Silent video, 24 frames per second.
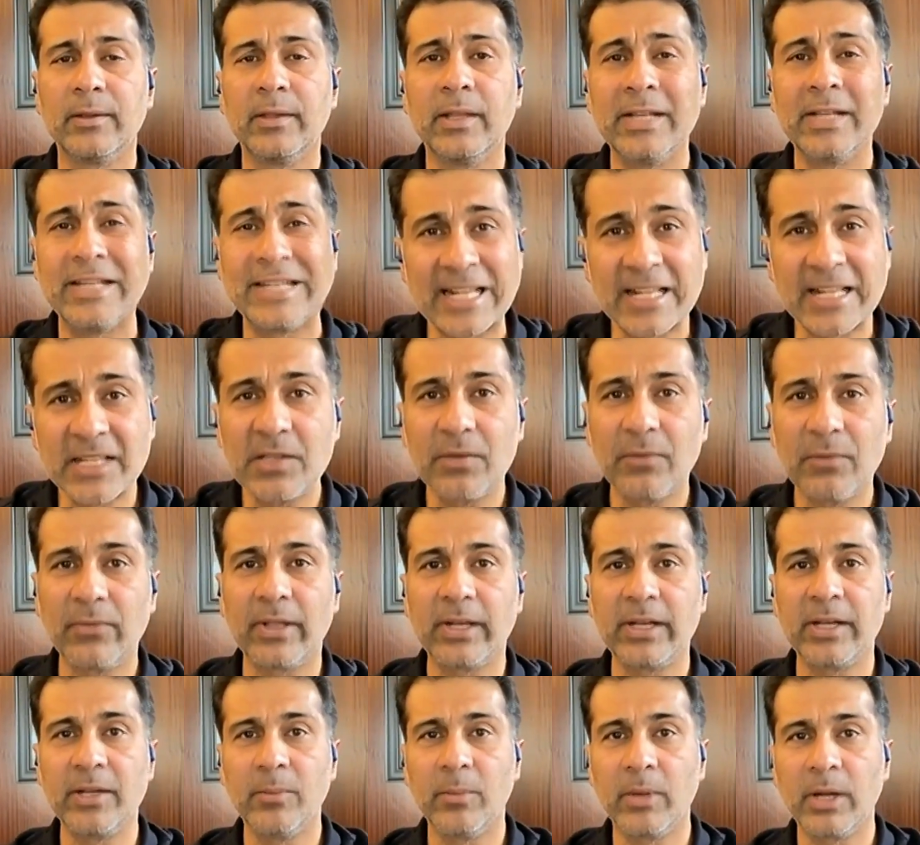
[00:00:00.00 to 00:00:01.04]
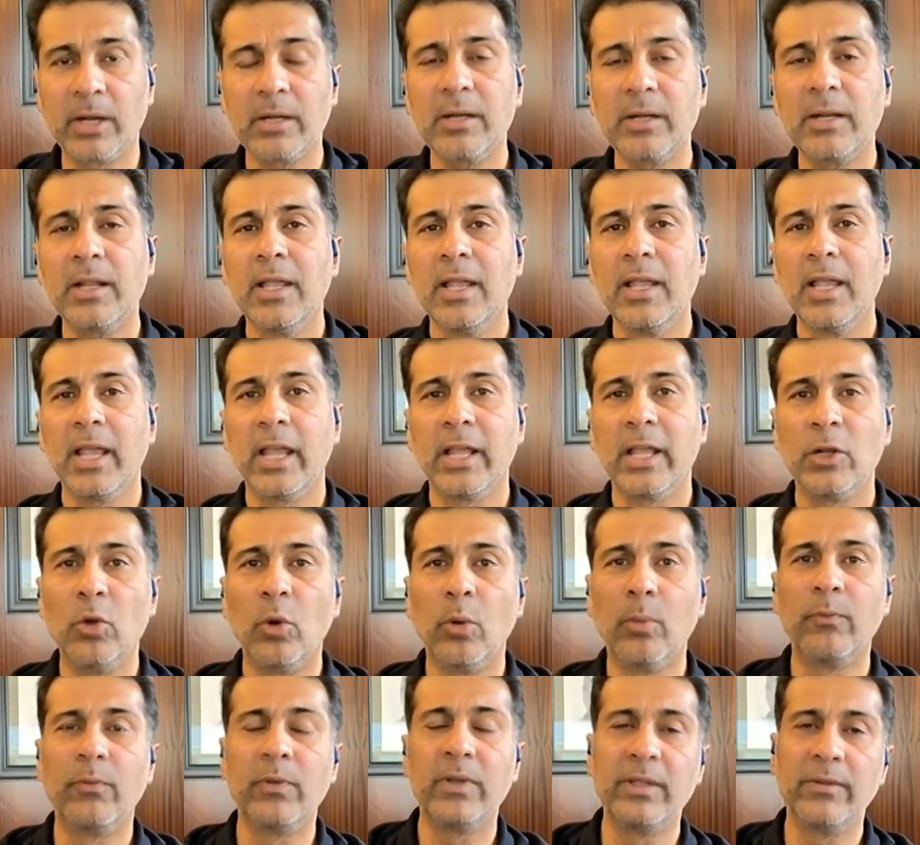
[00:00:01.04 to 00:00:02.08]
intensify demand. And
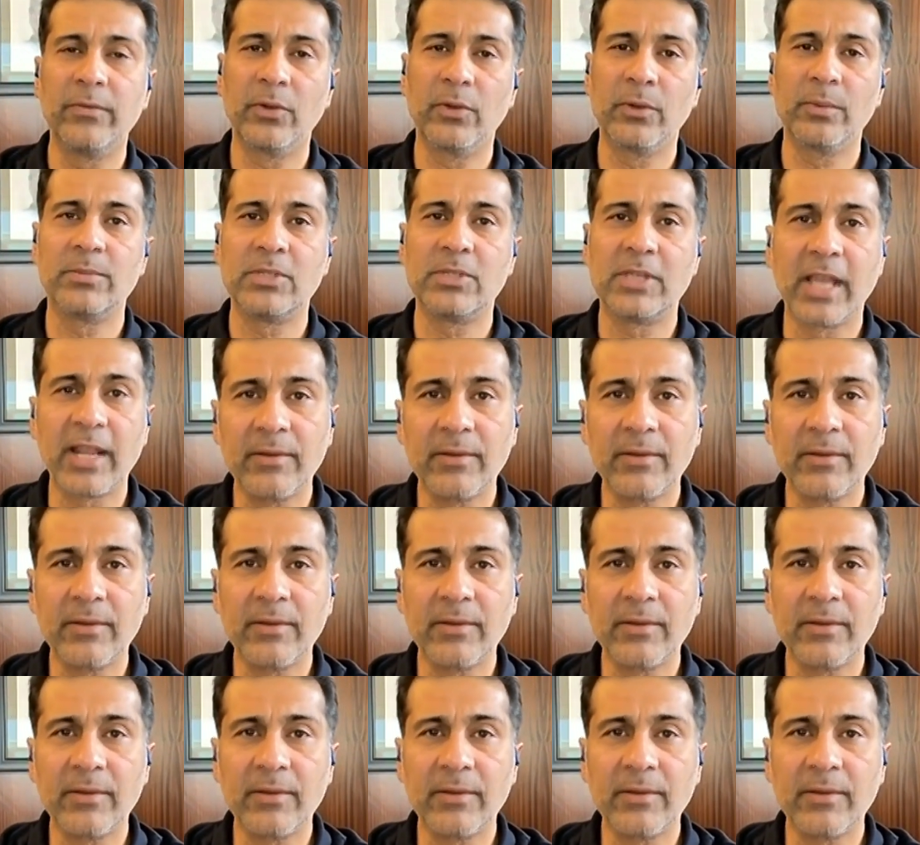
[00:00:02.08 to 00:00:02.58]
hopefully from